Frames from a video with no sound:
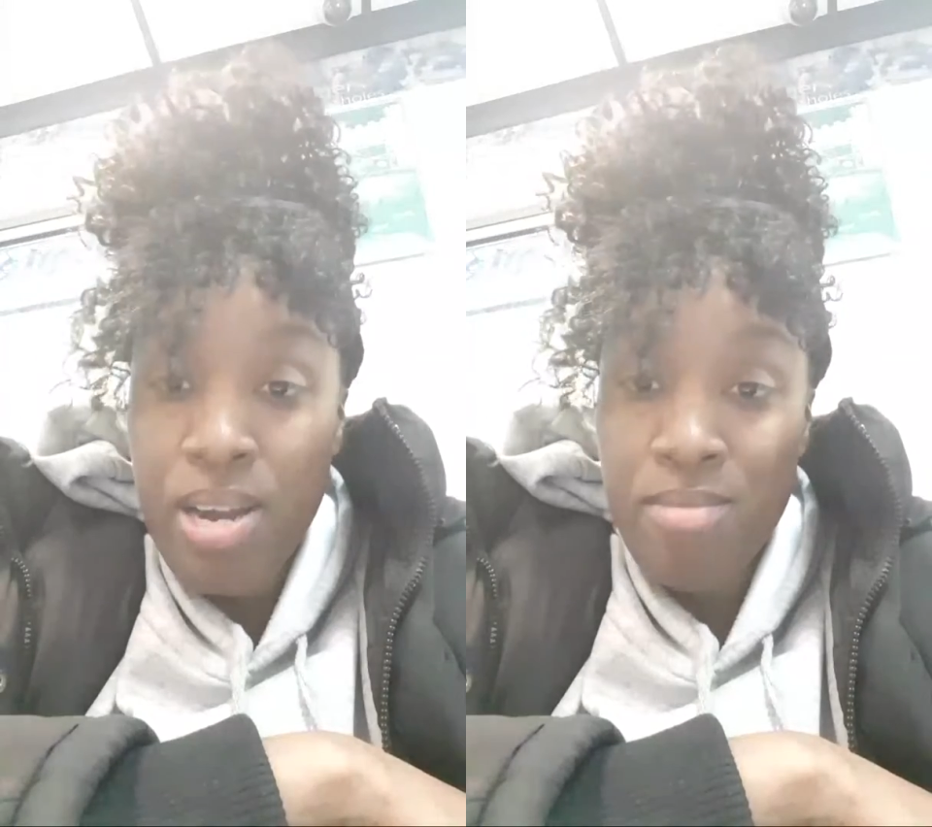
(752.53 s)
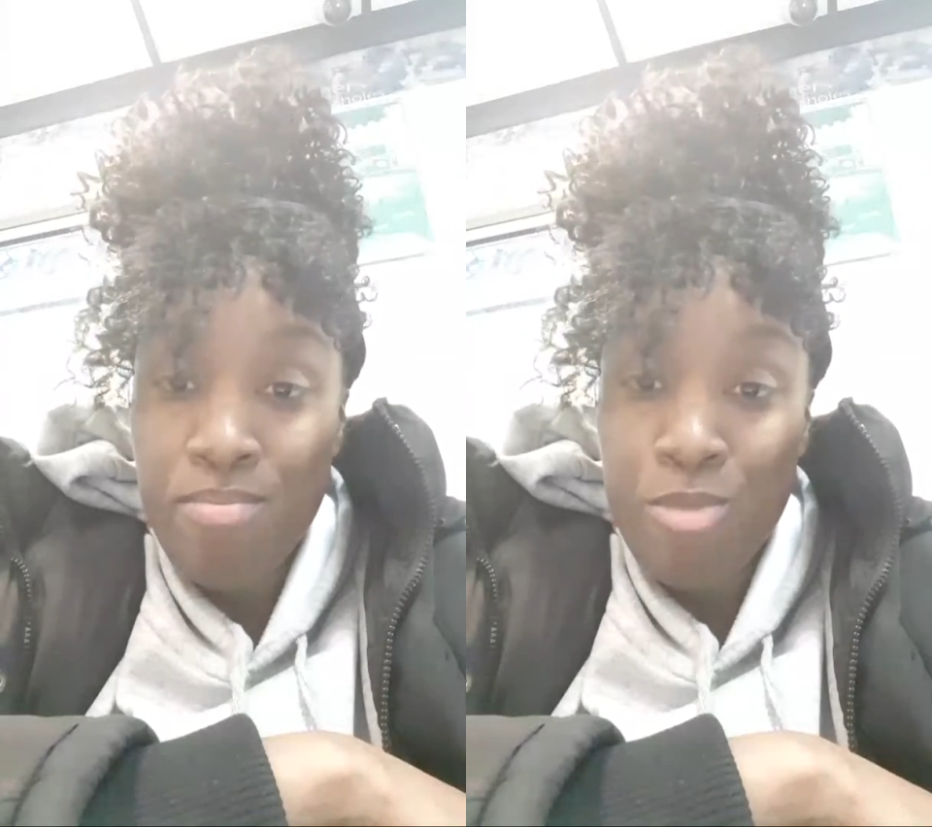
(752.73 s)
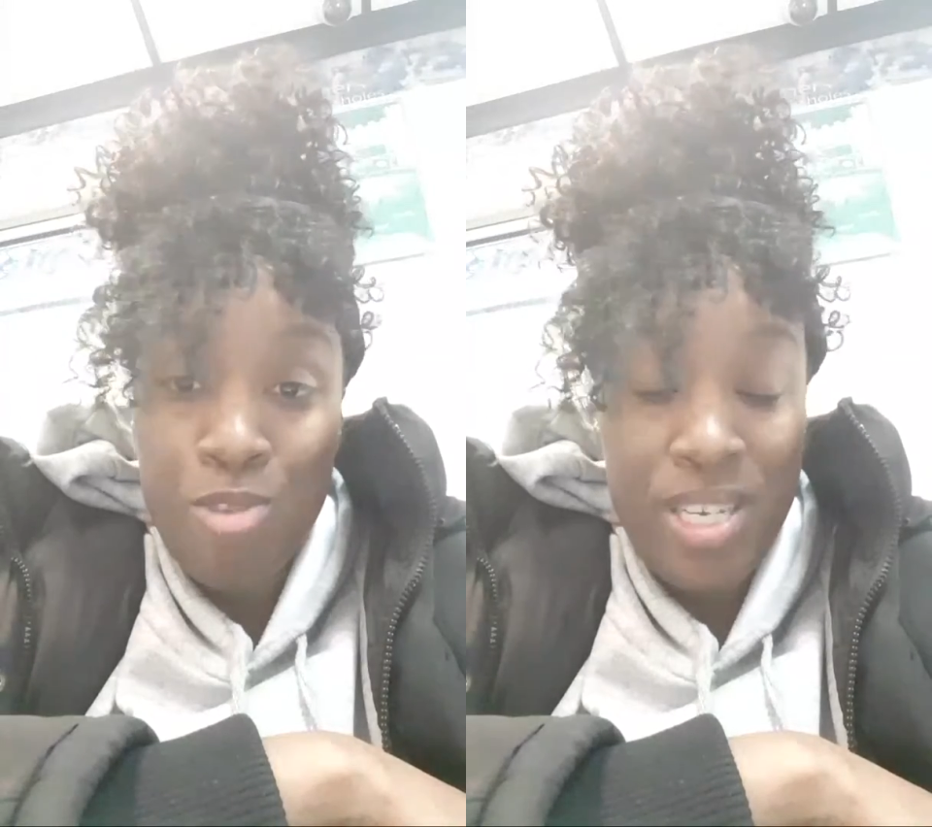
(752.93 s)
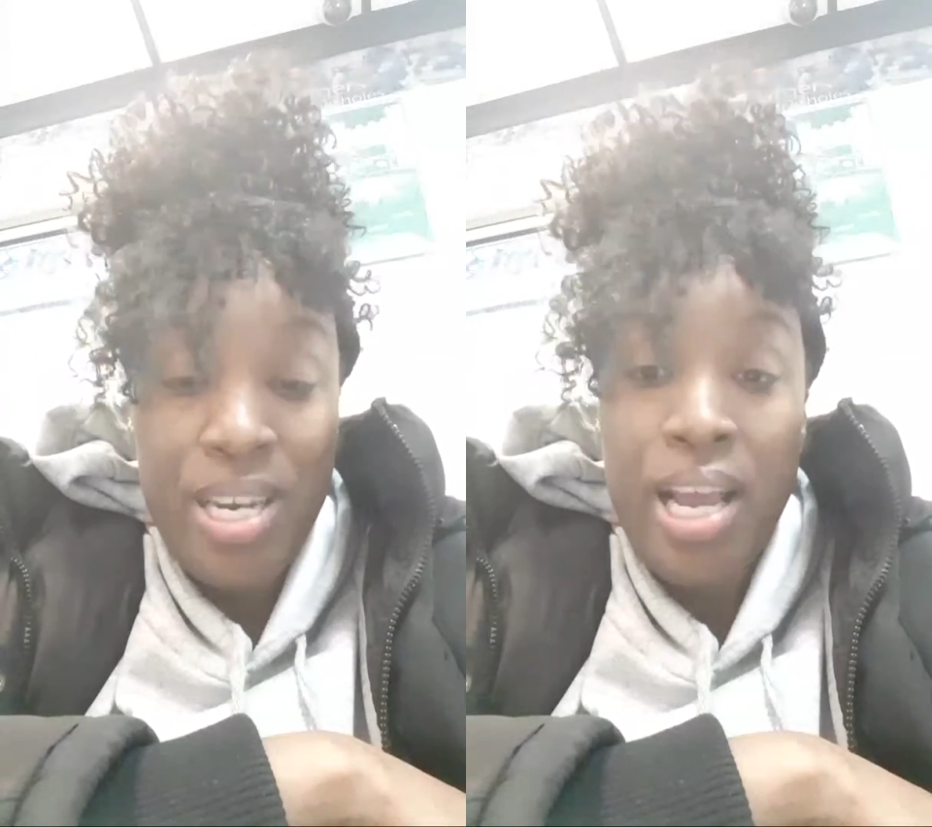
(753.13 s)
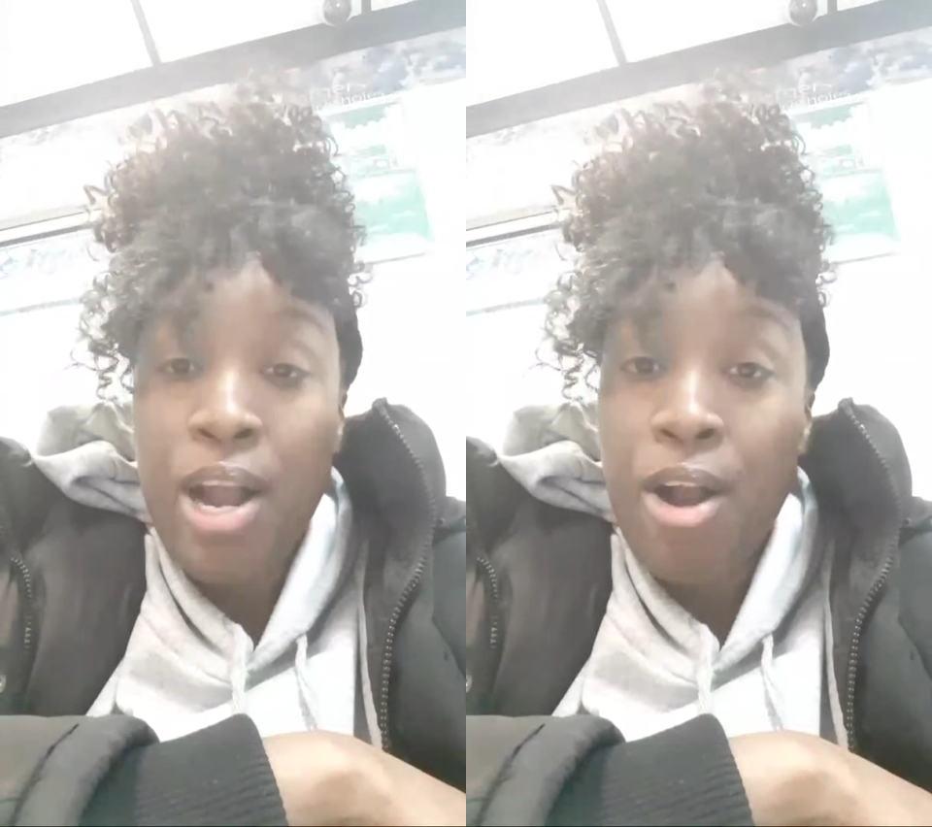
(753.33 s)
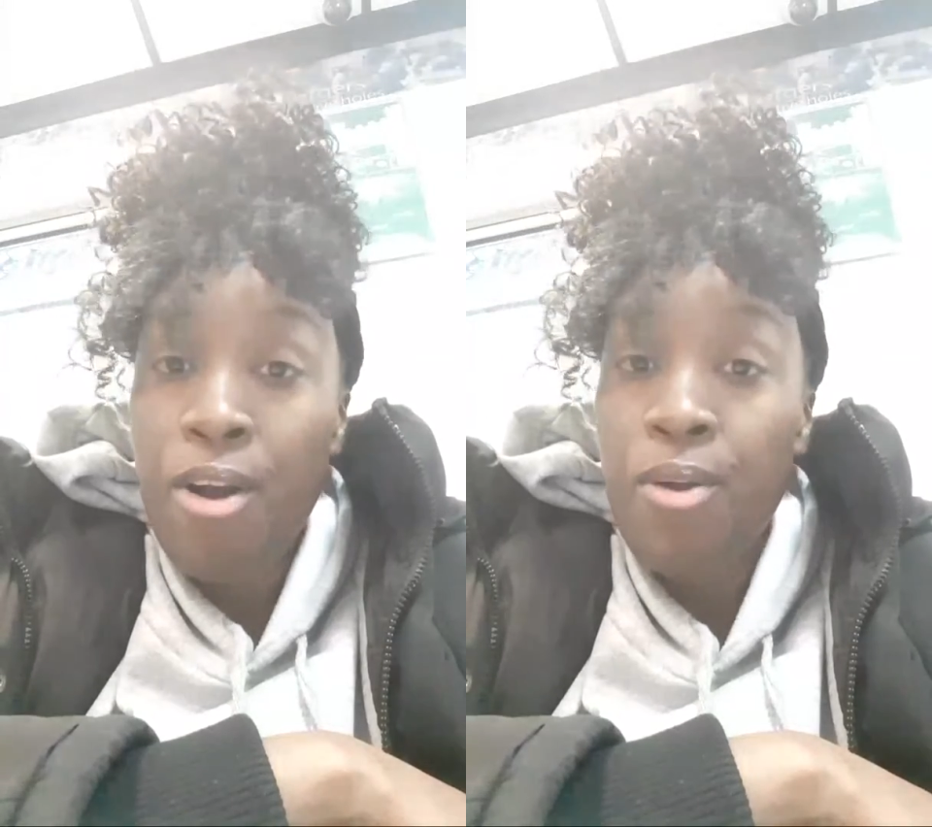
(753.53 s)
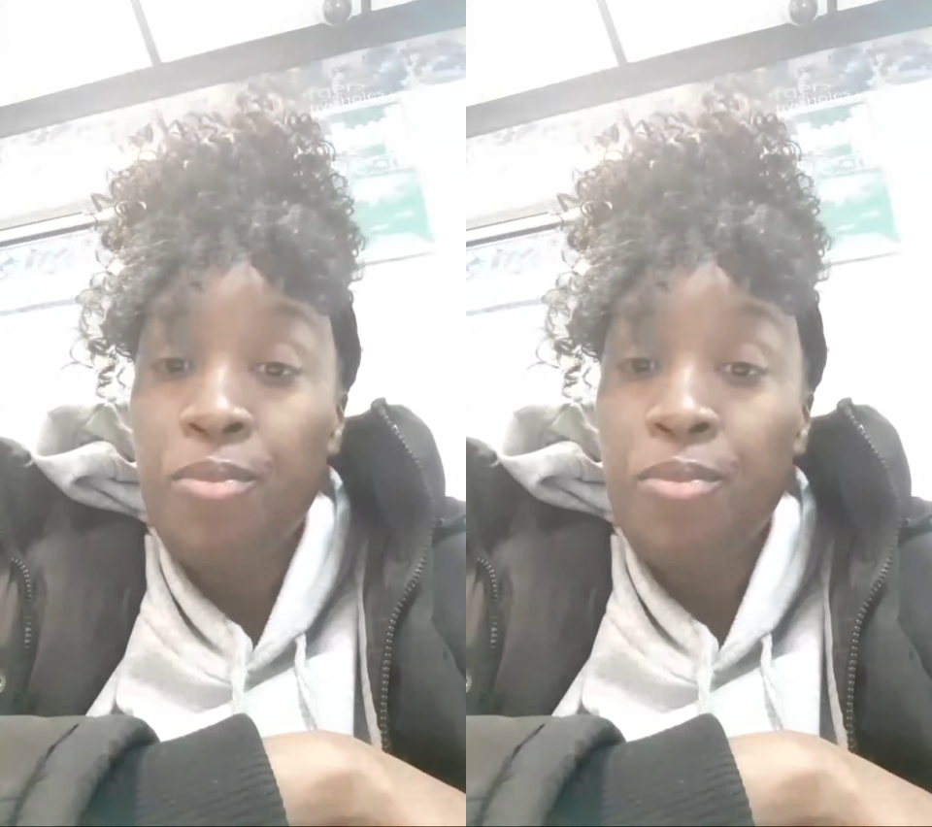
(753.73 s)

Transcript: moved in there.